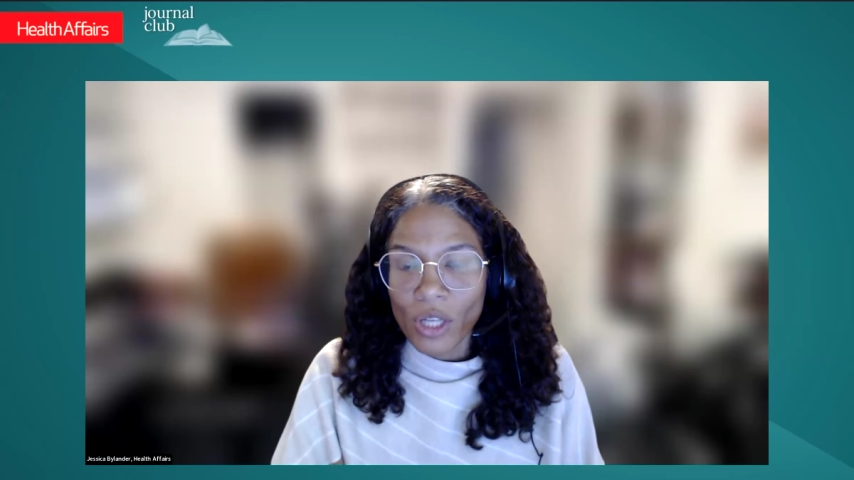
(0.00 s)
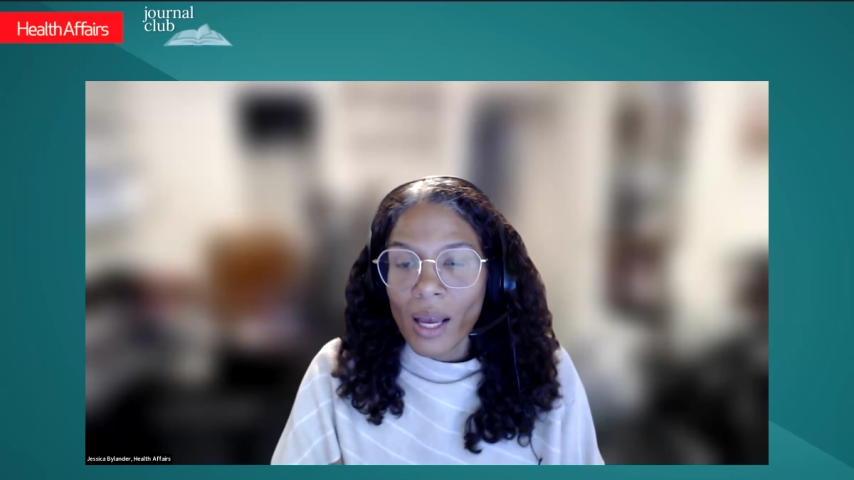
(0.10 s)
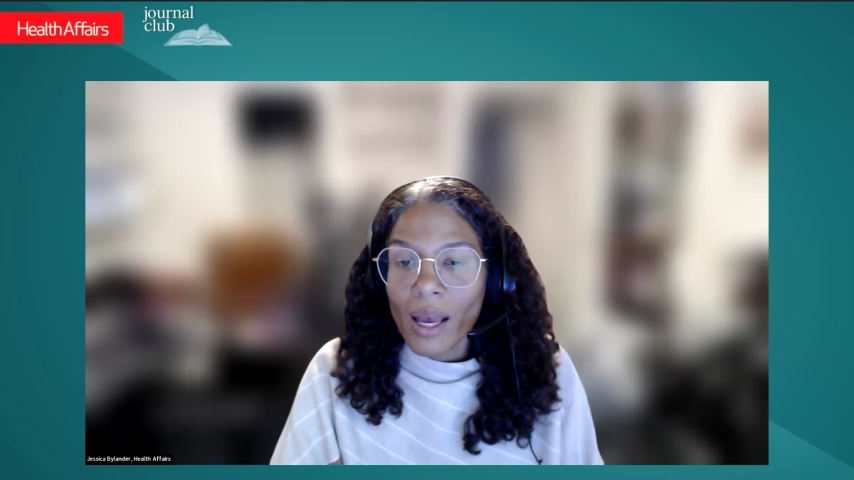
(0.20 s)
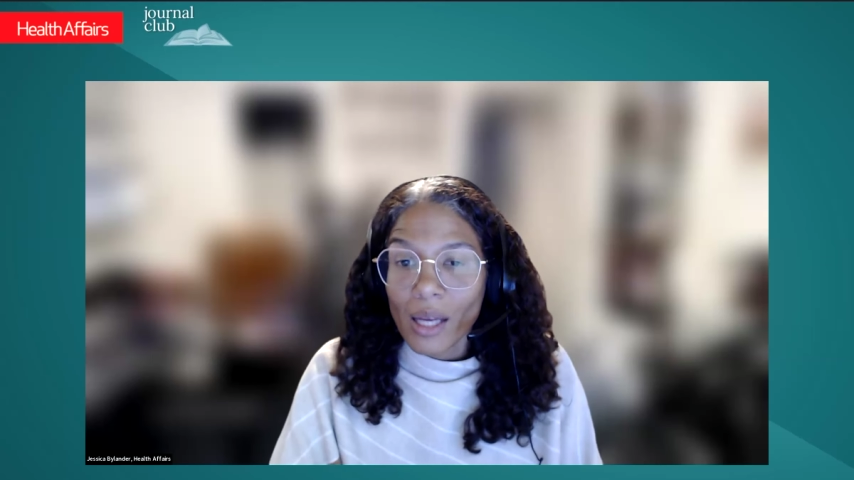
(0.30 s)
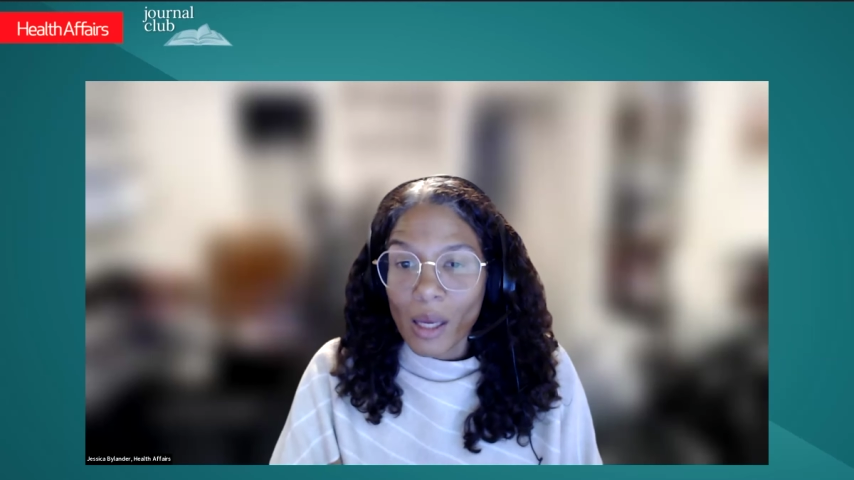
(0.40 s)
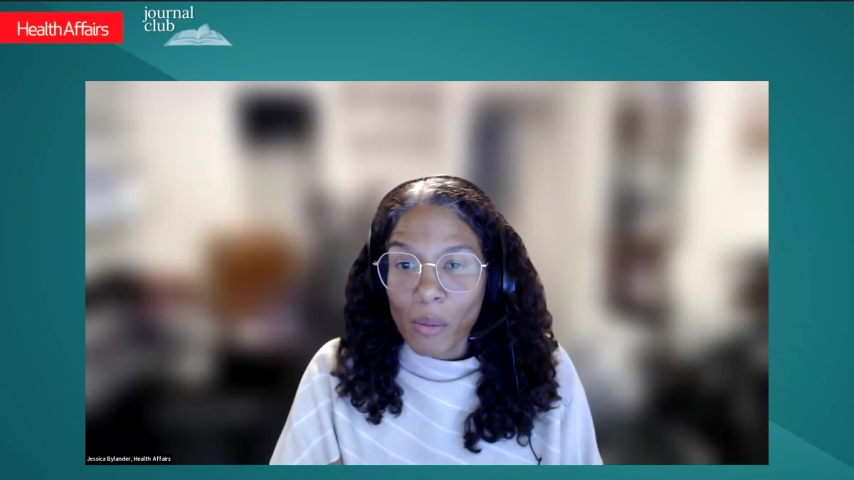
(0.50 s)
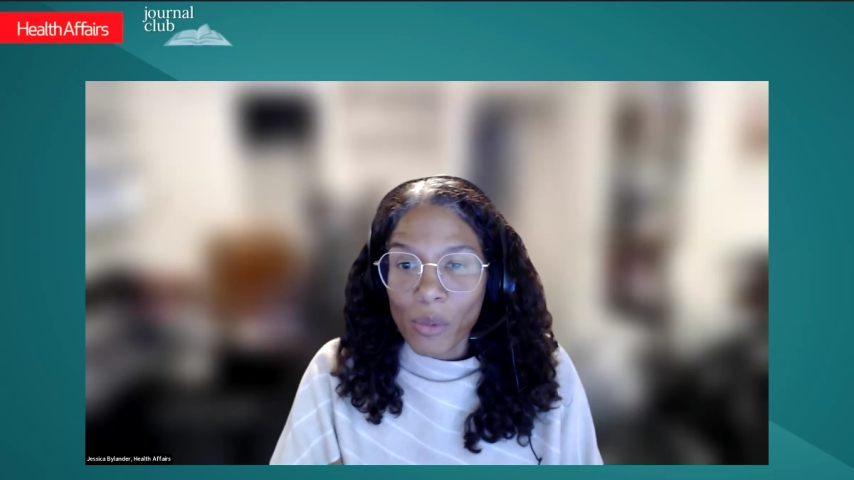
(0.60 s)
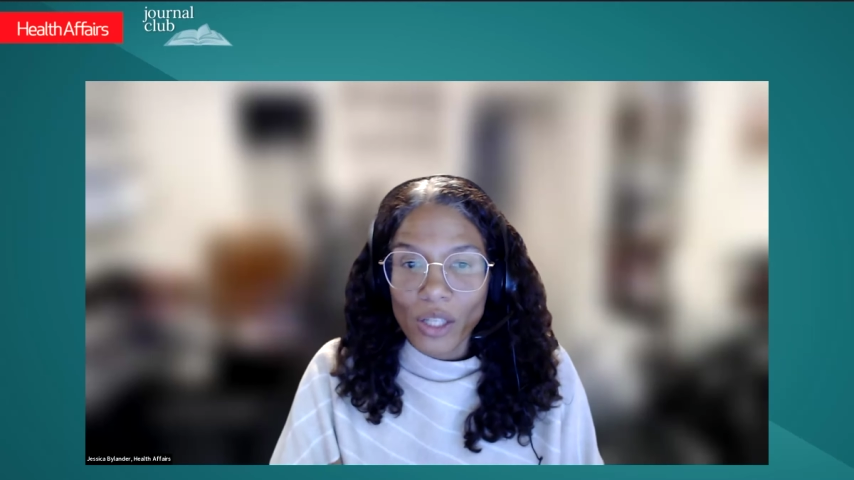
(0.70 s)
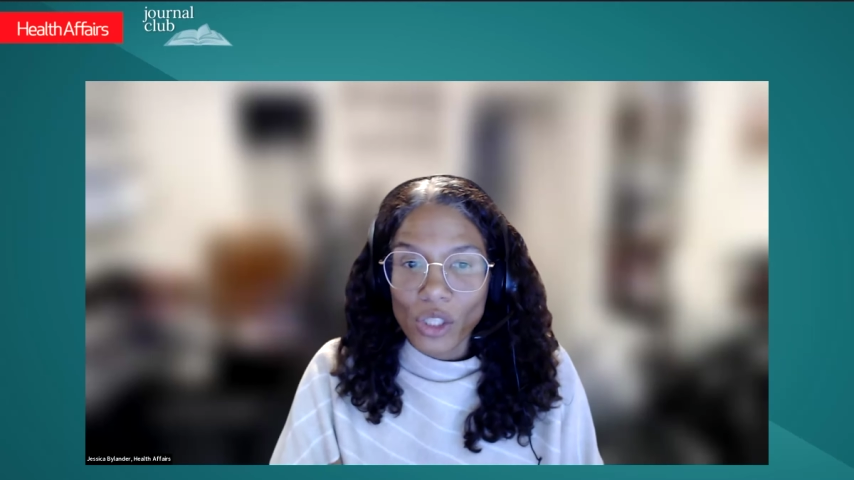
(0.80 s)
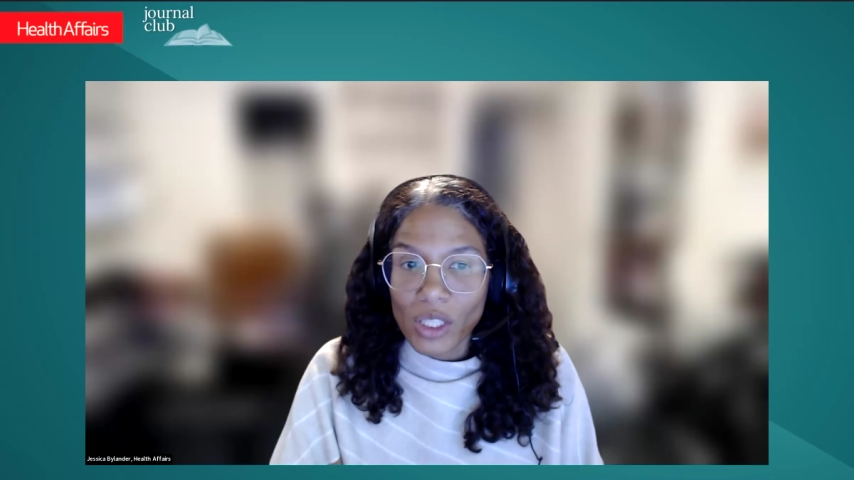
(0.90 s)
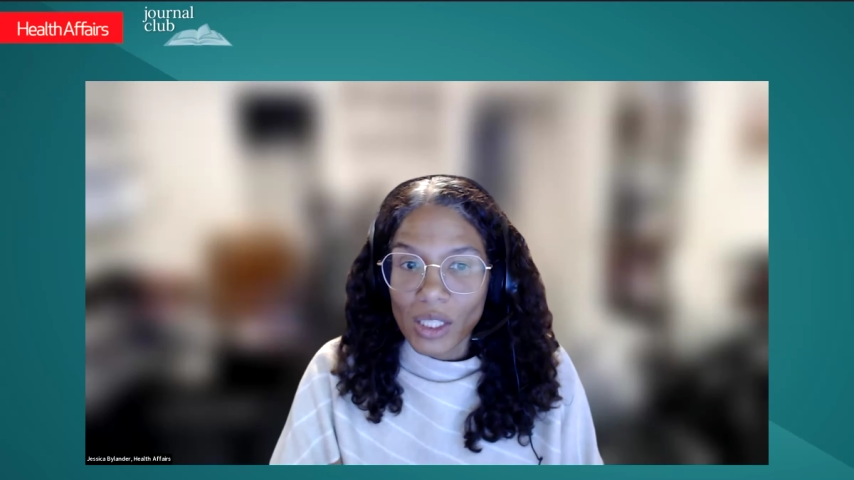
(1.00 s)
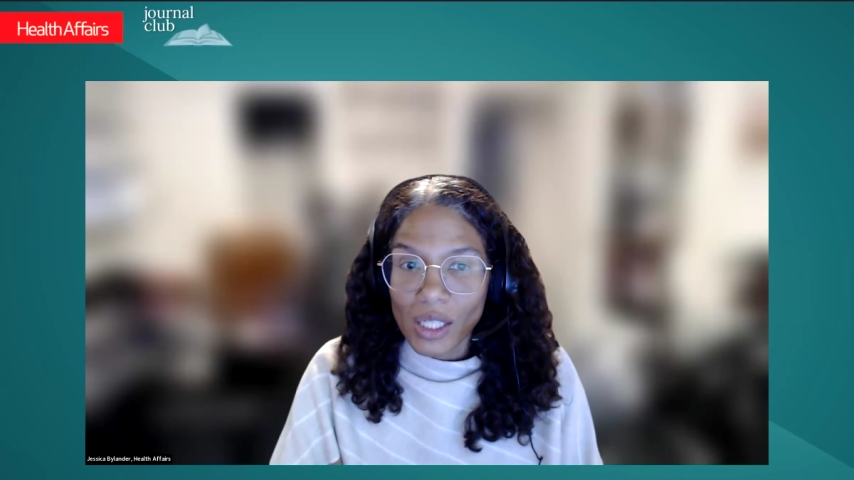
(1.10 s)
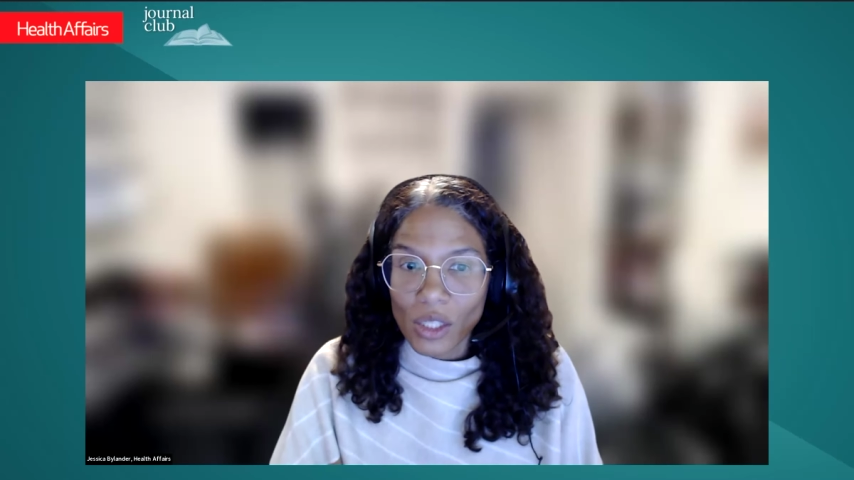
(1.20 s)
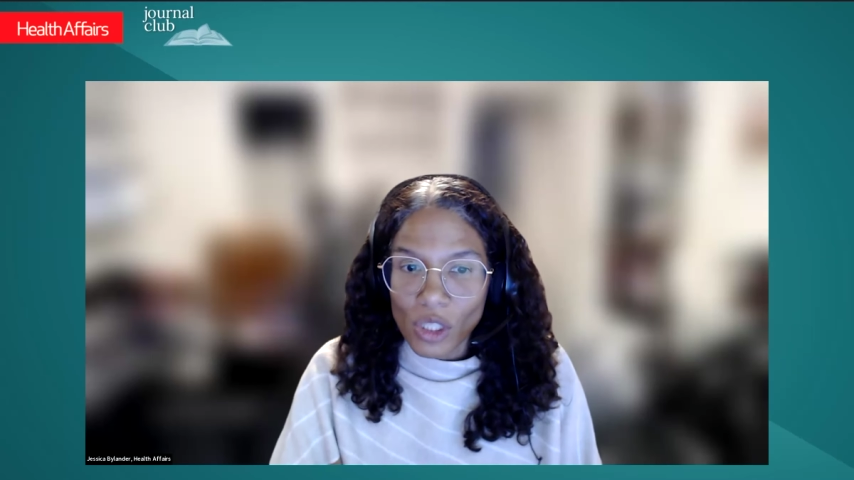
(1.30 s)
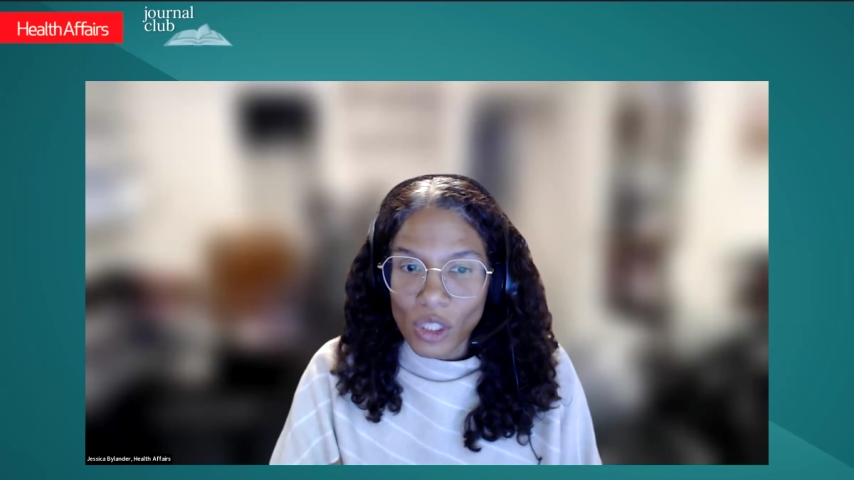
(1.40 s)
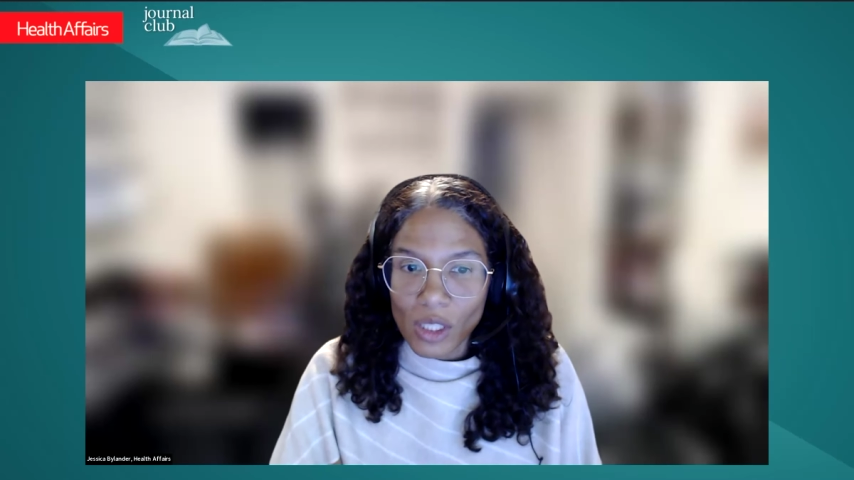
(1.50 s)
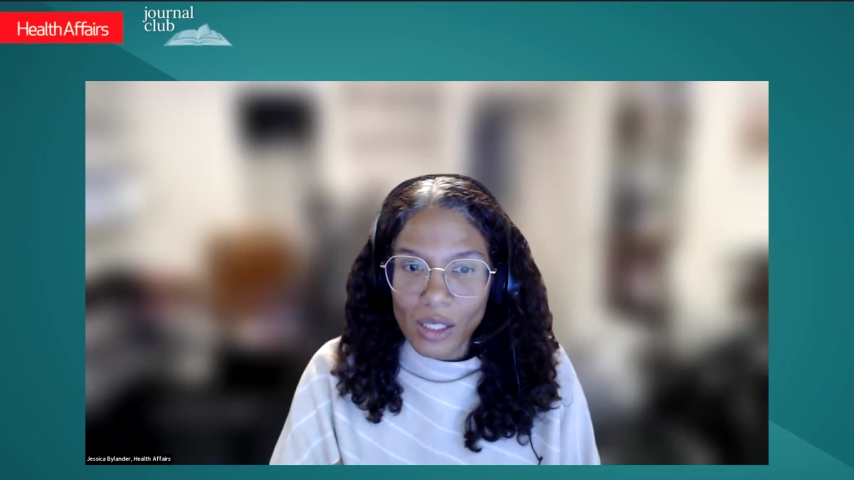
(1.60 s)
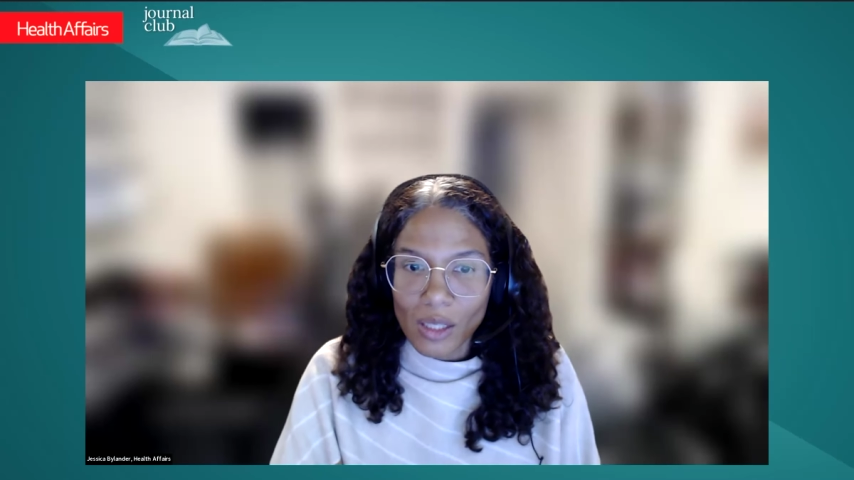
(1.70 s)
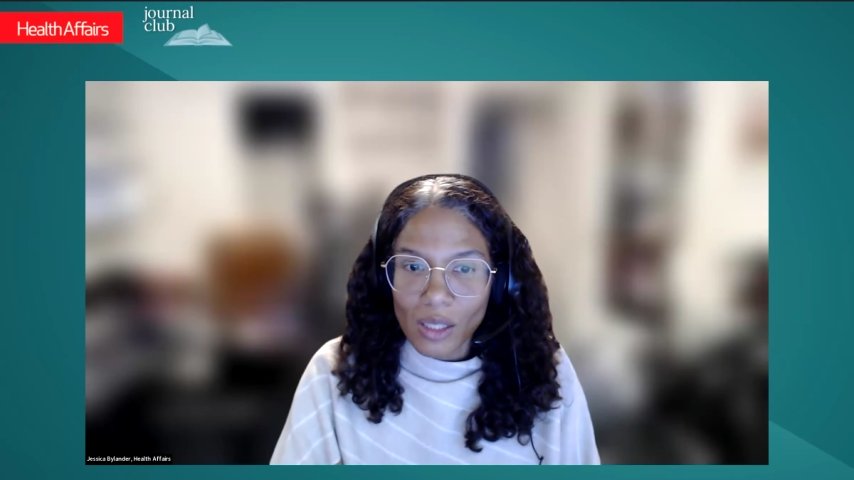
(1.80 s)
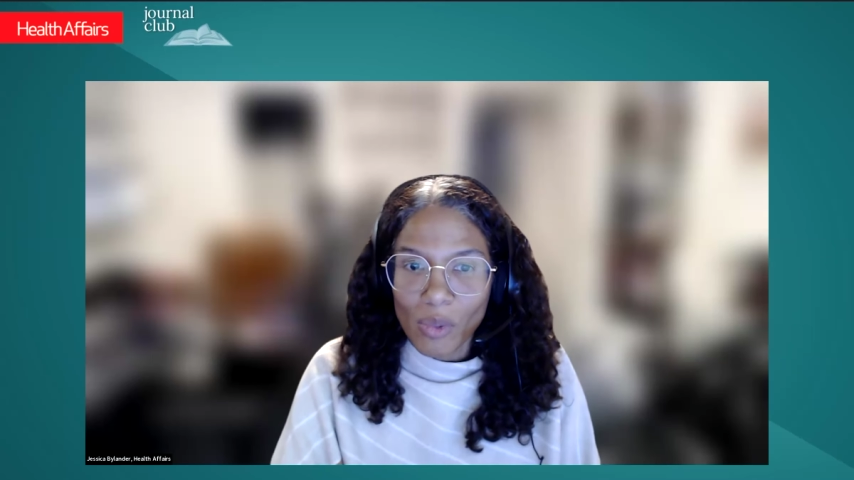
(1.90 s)
an immigration detention
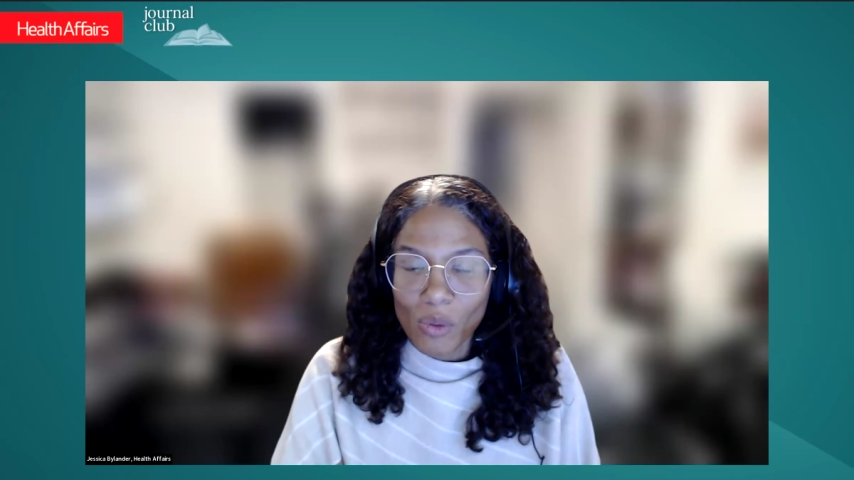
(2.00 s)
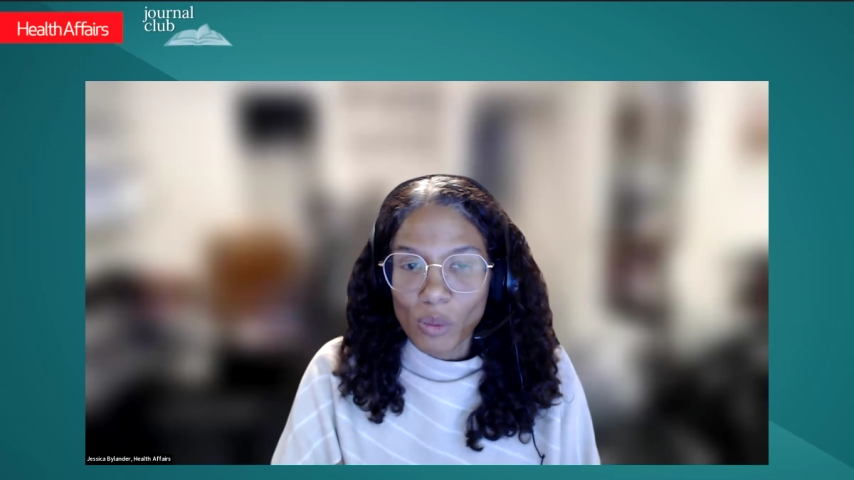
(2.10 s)
system in which